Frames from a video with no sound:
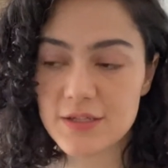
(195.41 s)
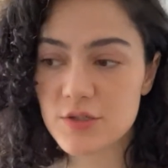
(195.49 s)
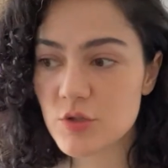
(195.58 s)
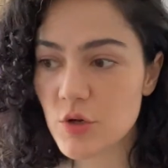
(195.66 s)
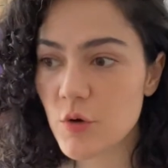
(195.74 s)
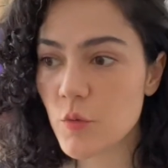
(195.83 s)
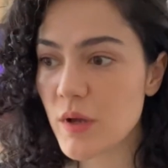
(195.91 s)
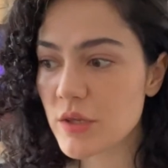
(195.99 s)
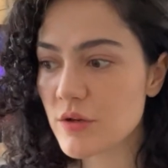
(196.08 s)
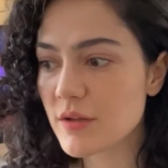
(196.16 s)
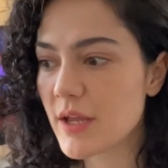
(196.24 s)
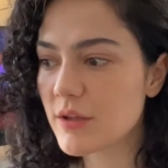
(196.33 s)
So when
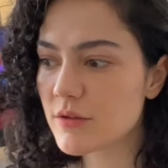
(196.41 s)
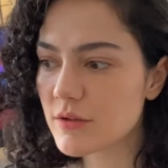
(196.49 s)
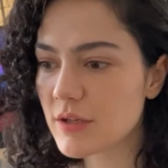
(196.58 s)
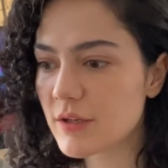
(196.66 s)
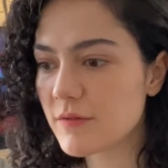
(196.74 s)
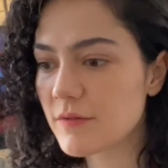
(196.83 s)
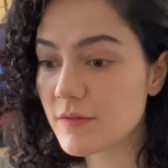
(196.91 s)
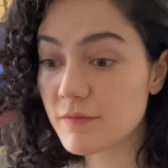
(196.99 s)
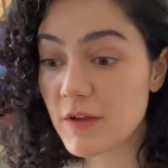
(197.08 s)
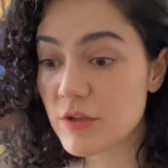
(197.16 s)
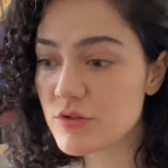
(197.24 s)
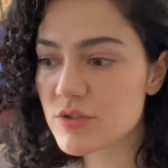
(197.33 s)
you're like
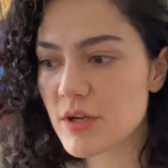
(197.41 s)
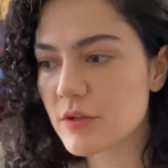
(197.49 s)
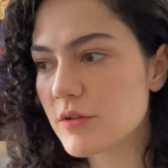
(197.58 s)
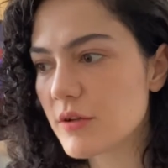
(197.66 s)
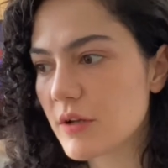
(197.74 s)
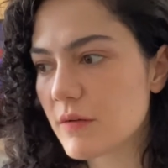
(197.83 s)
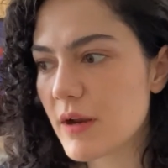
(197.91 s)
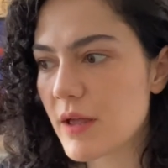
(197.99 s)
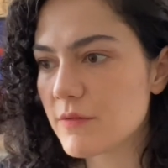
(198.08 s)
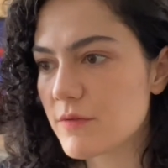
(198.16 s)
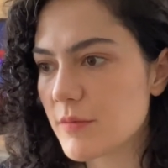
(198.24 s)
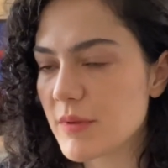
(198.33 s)
when you start looking
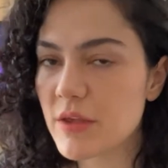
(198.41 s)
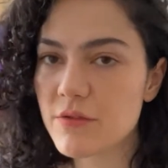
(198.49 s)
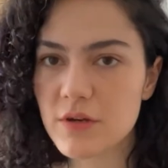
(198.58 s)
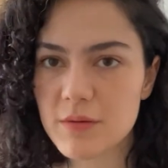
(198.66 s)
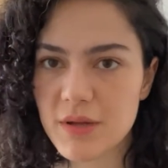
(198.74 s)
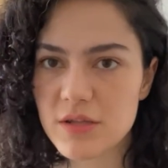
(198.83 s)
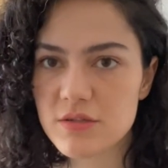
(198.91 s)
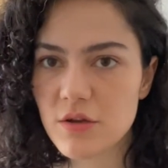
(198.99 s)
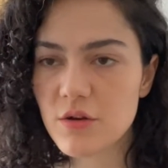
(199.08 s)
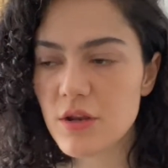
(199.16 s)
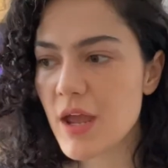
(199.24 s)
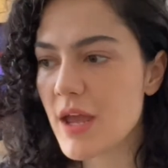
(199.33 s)
around from like 3 months
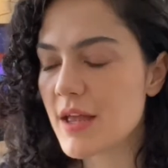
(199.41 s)
on,